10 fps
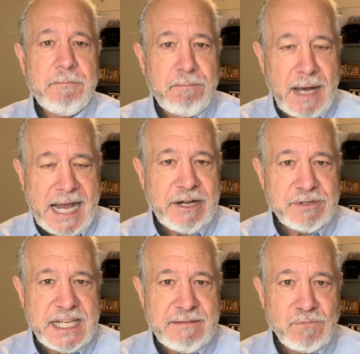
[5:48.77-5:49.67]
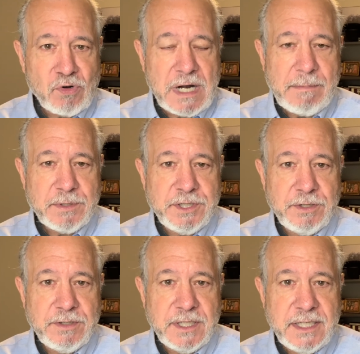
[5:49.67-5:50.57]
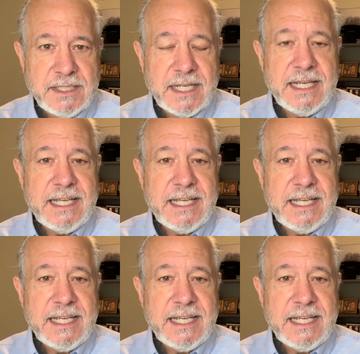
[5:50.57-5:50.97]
Buyers have more opportunities.